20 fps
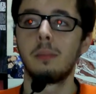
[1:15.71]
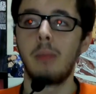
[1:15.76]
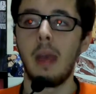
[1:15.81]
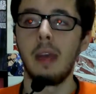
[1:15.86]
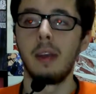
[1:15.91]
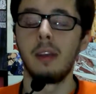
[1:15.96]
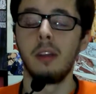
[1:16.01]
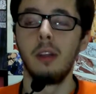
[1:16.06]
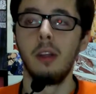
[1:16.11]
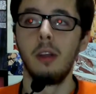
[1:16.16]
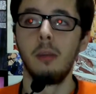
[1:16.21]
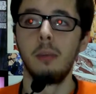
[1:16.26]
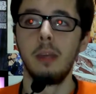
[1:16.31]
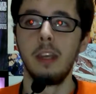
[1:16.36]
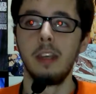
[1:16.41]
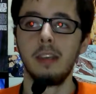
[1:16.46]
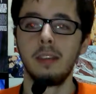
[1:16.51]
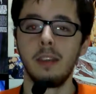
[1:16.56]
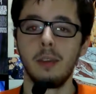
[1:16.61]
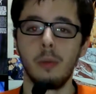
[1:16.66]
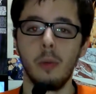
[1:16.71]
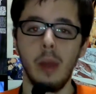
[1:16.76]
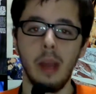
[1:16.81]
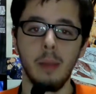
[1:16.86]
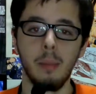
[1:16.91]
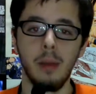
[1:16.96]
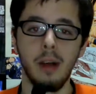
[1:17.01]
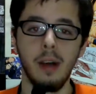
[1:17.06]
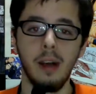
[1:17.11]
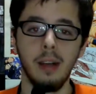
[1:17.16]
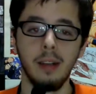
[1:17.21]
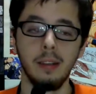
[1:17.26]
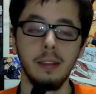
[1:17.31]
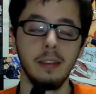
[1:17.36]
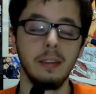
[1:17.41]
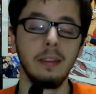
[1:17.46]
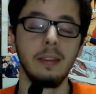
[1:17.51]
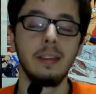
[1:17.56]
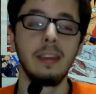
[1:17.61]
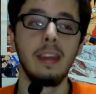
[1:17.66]
Piccolo being the grandpa.
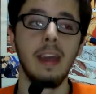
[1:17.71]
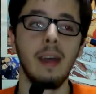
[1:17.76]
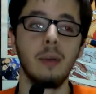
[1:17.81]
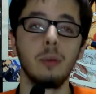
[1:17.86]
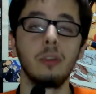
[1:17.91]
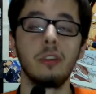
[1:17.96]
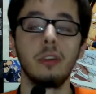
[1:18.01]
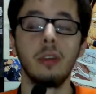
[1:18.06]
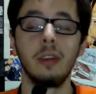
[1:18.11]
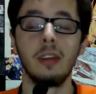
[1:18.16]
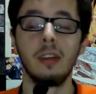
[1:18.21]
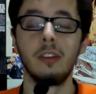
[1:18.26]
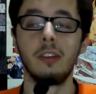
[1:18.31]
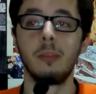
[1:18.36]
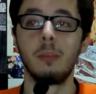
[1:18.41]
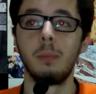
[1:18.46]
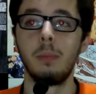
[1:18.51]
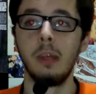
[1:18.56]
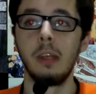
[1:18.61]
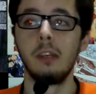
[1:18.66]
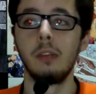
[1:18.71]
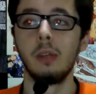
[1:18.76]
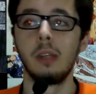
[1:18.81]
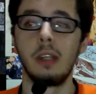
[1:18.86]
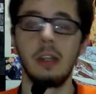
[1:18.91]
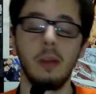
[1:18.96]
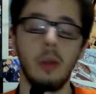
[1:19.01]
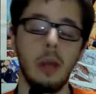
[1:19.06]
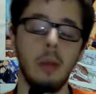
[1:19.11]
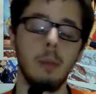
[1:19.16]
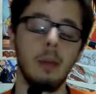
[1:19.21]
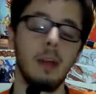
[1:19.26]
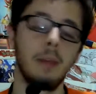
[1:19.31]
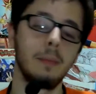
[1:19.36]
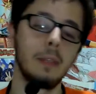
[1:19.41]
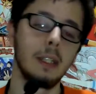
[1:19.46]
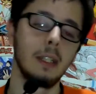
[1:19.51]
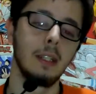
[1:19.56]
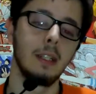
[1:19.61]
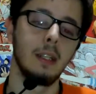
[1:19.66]
That was hilarious. Big green grandpa.
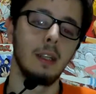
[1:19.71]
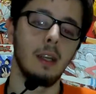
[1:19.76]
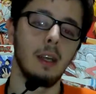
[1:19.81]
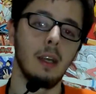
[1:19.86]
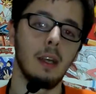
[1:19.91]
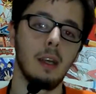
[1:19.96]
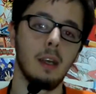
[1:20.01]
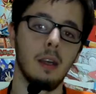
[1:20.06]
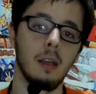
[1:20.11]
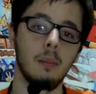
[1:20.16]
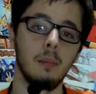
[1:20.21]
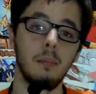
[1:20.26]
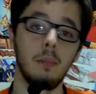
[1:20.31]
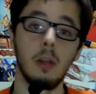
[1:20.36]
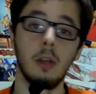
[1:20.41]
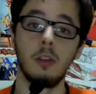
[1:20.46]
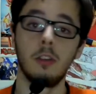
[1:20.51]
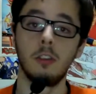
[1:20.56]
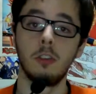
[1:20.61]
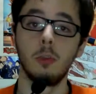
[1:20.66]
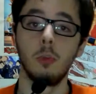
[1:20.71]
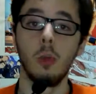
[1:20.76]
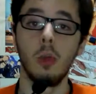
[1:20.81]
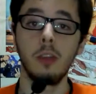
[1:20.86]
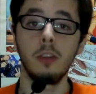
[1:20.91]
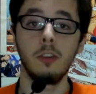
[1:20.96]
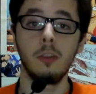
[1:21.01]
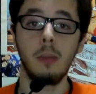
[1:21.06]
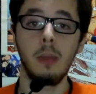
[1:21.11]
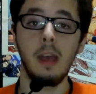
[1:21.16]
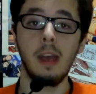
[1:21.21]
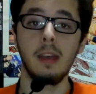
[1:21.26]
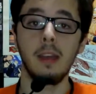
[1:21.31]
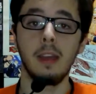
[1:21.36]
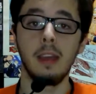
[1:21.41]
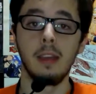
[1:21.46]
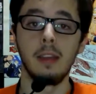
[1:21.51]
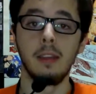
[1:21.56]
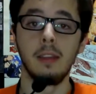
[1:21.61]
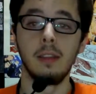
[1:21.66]
Beerus and Weiss are
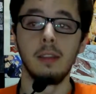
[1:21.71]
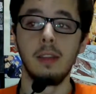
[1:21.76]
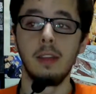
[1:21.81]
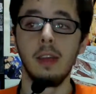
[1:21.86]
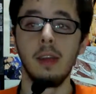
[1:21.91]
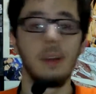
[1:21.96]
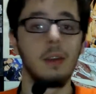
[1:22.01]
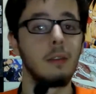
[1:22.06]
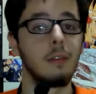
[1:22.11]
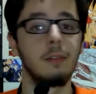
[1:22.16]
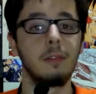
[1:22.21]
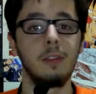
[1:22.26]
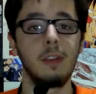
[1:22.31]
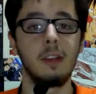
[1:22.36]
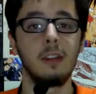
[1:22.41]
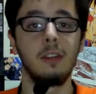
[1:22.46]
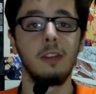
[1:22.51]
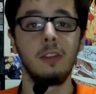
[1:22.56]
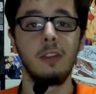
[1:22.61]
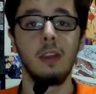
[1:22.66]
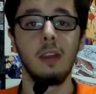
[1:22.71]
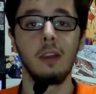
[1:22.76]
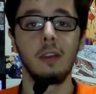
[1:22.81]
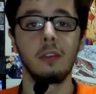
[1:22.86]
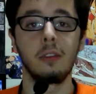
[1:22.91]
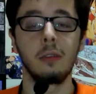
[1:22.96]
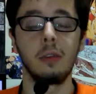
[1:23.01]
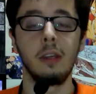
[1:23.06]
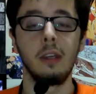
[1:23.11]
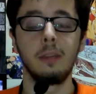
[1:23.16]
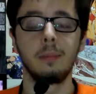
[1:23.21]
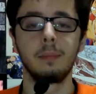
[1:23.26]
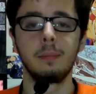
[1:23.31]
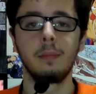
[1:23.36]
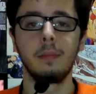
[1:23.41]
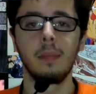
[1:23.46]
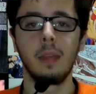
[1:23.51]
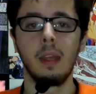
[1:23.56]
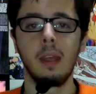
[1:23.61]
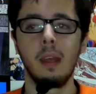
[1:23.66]
back, and they're fun to see on screen.
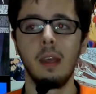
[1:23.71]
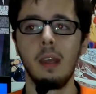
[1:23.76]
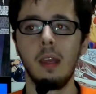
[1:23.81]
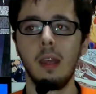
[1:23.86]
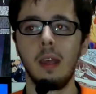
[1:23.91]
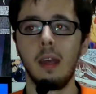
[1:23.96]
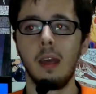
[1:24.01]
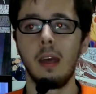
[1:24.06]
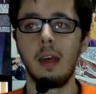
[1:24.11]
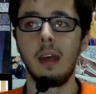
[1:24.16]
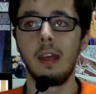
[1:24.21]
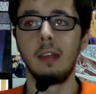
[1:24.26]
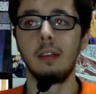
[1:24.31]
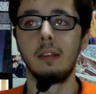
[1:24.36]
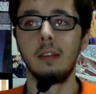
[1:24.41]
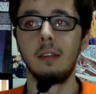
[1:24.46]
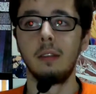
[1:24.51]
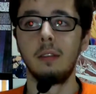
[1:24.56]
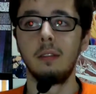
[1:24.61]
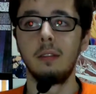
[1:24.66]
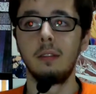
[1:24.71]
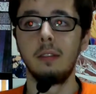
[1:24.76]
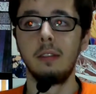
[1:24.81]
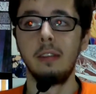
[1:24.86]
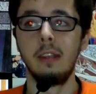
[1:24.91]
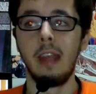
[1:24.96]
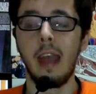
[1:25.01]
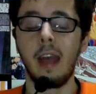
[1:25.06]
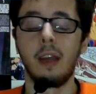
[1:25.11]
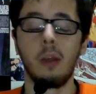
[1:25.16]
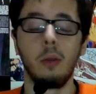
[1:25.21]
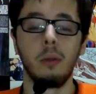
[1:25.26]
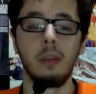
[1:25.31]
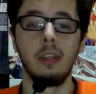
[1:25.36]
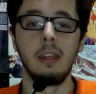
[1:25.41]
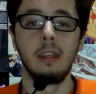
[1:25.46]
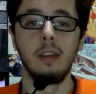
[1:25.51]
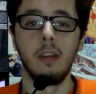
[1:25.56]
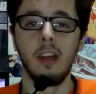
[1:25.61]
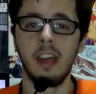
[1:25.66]
And Yakko
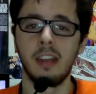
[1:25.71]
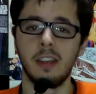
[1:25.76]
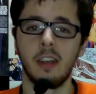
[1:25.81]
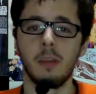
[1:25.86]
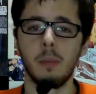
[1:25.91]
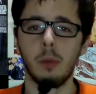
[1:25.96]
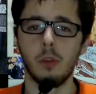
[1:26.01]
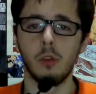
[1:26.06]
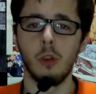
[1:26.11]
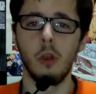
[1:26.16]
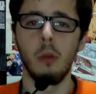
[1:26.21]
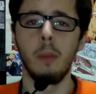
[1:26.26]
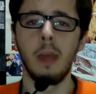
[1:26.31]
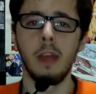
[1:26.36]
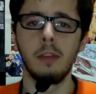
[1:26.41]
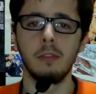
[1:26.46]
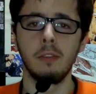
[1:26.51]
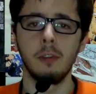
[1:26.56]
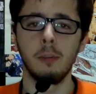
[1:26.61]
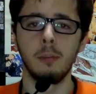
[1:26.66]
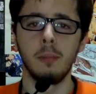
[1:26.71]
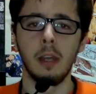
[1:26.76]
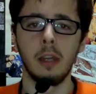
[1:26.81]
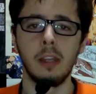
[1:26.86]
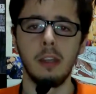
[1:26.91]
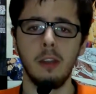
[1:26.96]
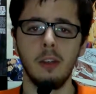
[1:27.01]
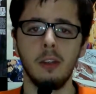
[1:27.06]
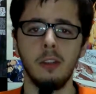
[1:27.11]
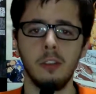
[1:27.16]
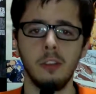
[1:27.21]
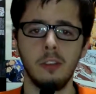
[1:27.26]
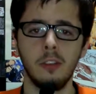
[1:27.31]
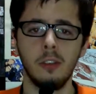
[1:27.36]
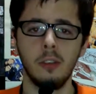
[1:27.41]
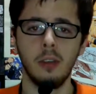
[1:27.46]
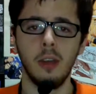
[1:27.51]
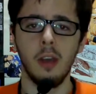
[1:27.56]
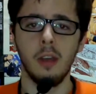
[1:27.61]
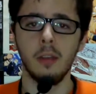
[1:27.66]
the Galactic Patrolman from
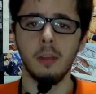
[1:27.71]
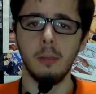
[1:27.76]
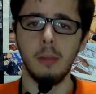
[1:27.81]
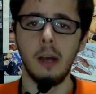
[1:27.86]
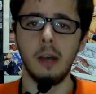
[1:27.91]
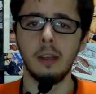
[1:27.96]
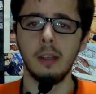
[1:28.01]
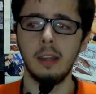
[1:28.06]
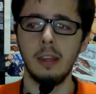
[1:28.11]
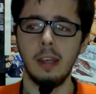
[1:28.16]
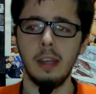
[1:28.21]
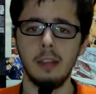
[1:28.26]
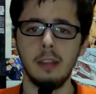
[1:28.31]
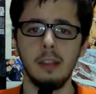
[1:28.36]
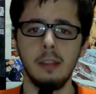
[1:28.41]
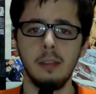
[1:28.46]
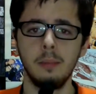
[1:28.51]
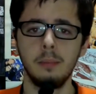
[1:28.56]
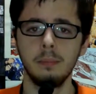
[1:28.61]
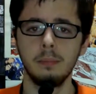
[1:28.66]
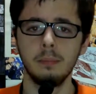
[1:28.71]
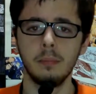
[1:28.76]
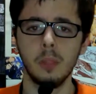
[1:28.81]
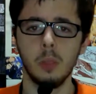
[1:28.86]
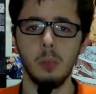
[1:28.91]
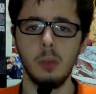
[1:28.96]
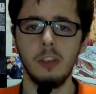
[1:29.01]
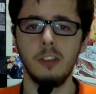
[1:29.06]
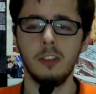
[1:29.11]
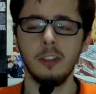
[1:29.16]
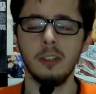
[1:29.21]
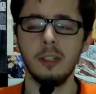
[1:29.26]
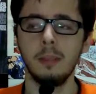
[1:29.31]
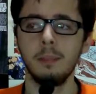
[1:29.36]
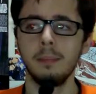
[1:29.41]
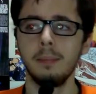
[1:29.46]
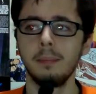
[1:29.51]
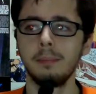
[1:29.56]
Akira's other manga that he did recently.